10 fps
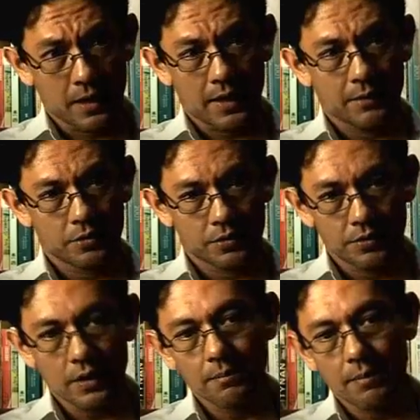I'm
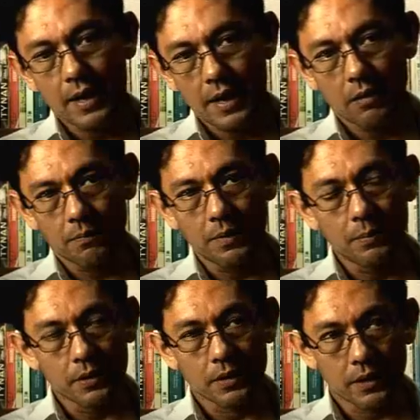struck by how
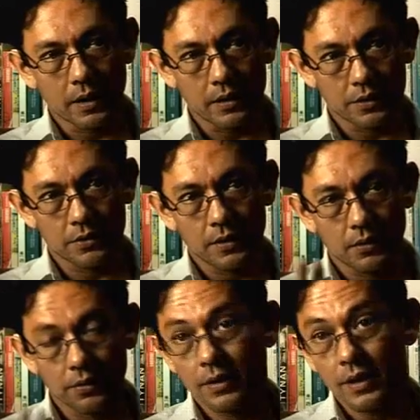people can actually
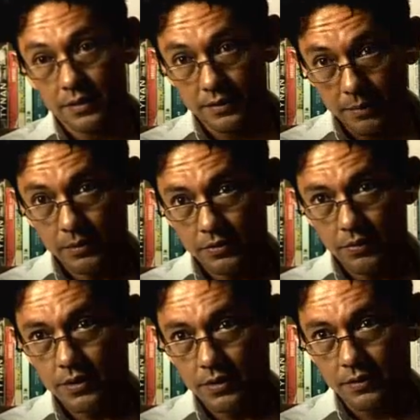organize
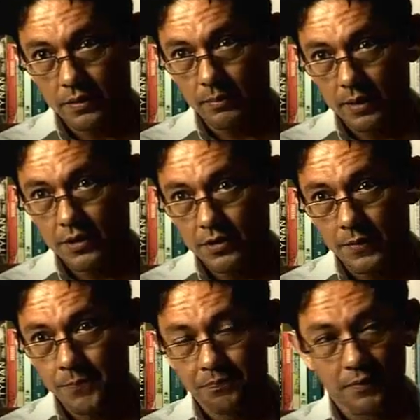demonstrations in
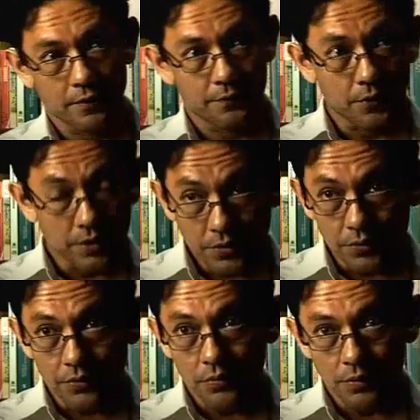Malaysia for
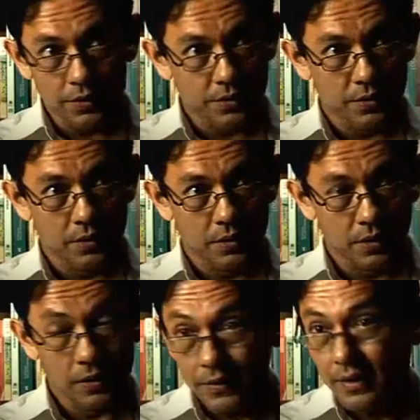issues which
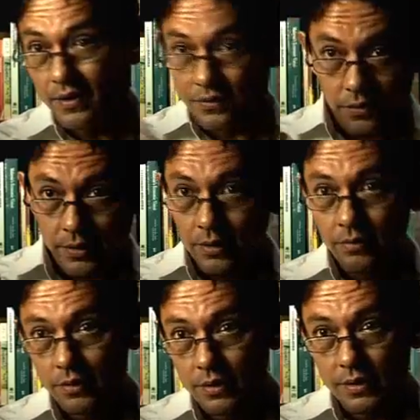even next door in
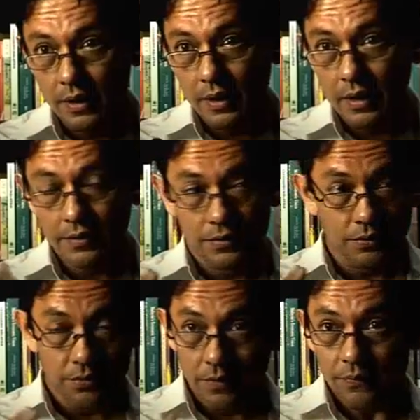Indonesia are
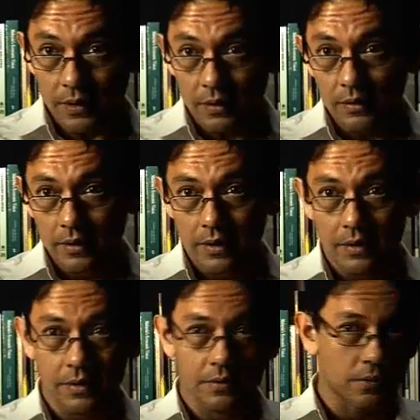so trivial that
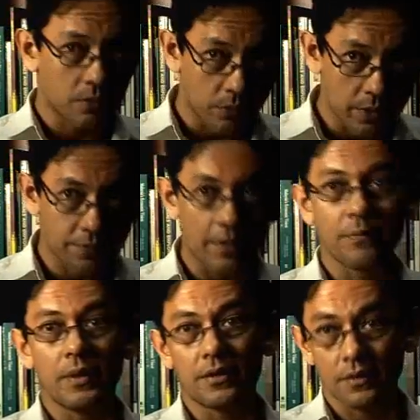it's not worth 5
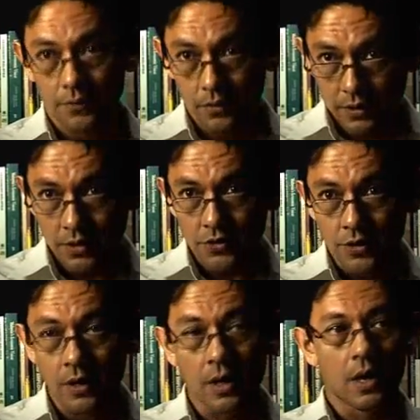minutes of your
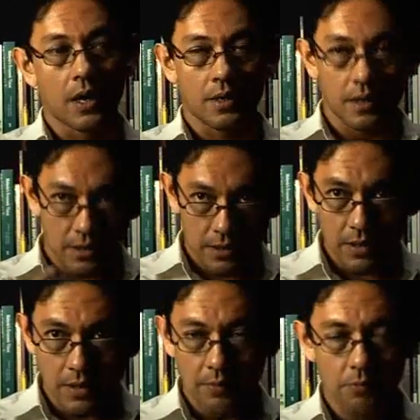attention. And yet
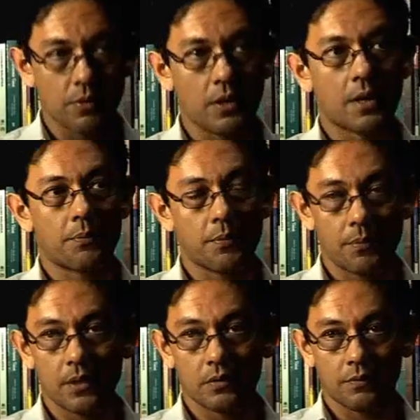here we are
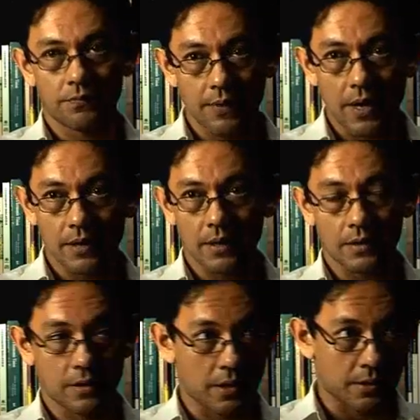prepared to fight
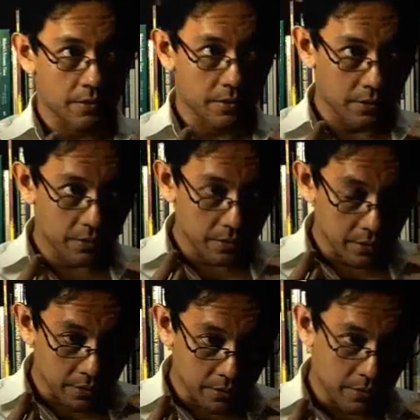and
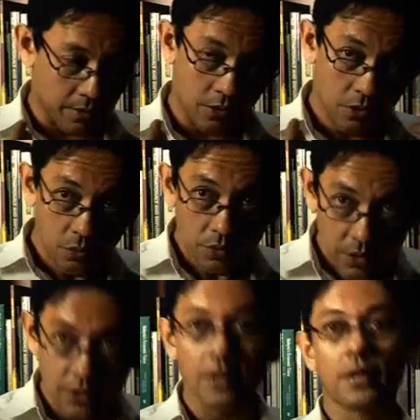accuse
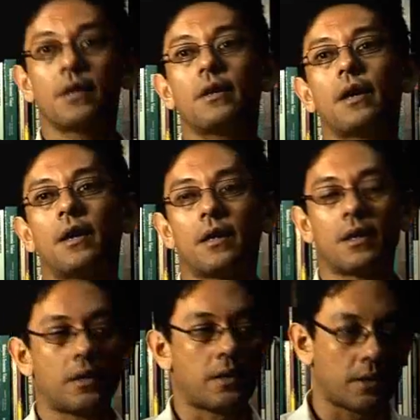each other
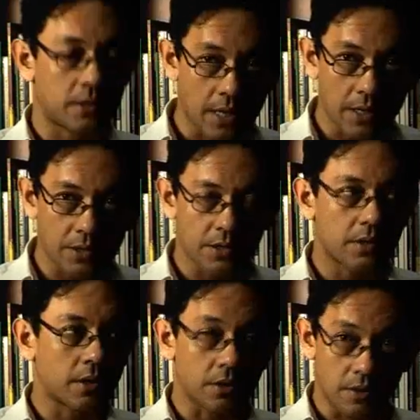and attack each
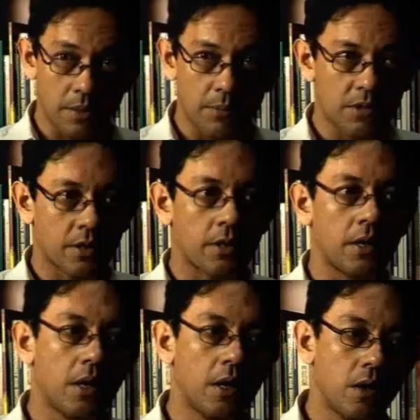other and condemn each other
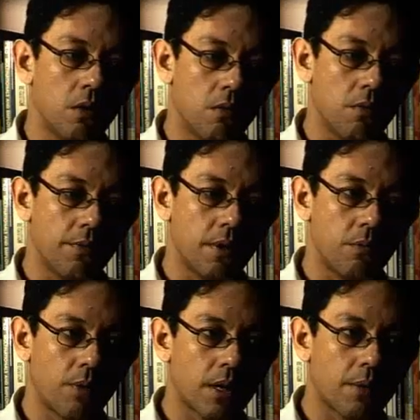over
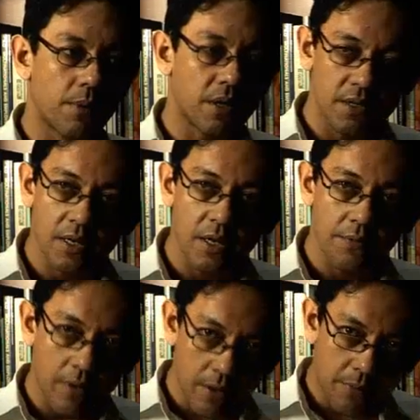what are basically
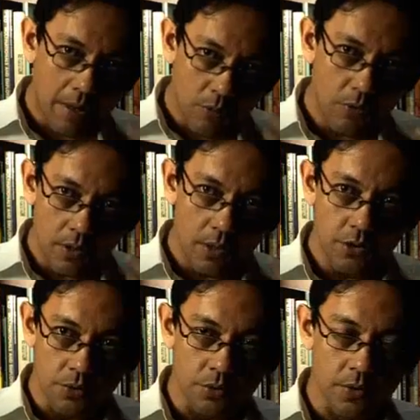very primordial
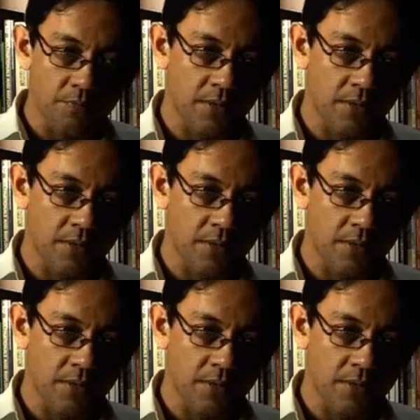issues.